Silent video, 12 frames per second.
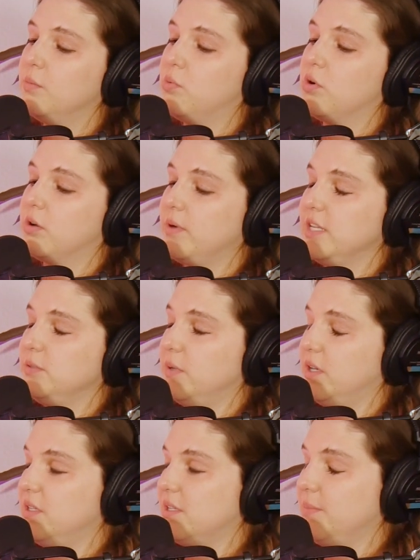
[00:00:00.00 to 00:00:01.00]
pork,
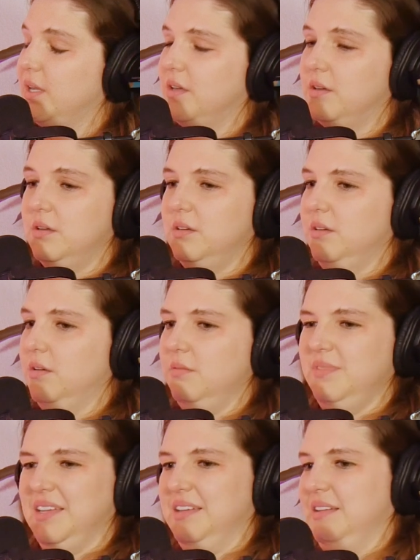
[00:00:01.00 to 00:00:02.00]
raspberries. I'm like, oh
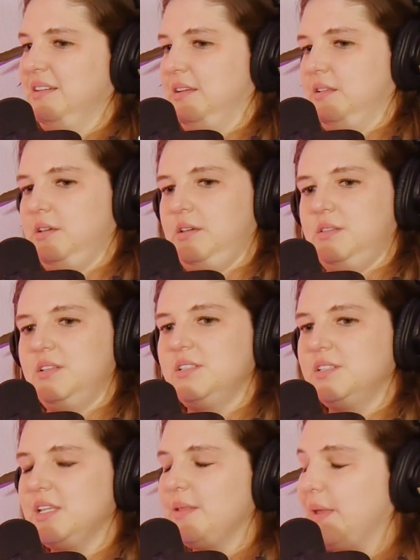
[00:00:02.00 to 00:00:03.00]
my God, like
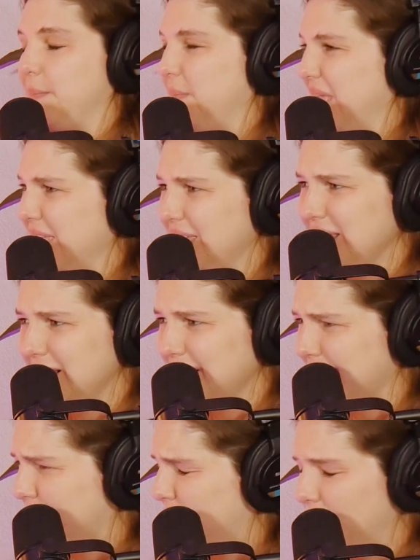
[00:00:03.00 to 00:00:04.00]
I'm like bacon?
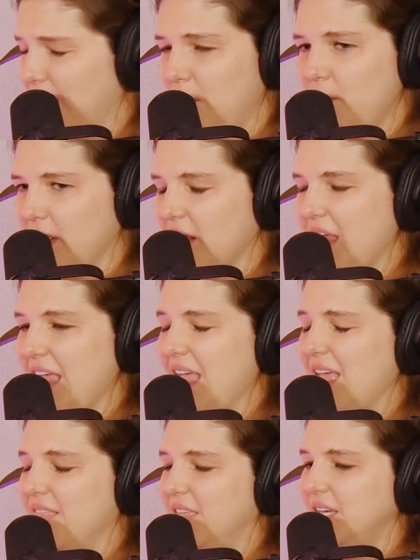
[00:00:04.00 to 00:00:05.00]
Like, oh my.
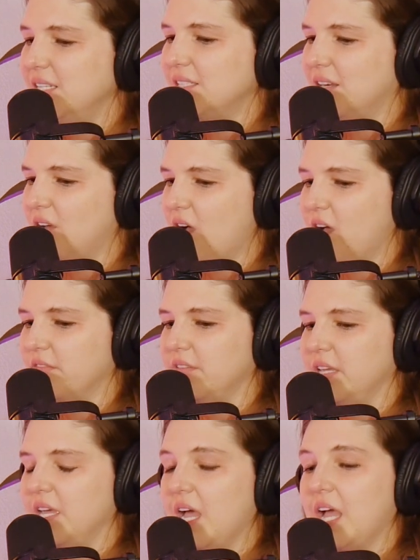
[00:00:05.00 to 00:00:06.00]
And then he said
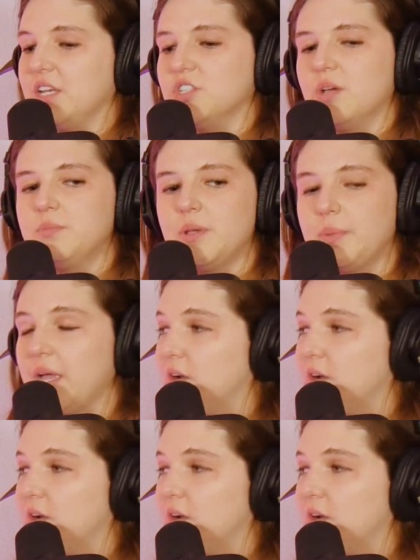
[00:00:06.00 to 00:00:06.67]
coffee. I jumped up, I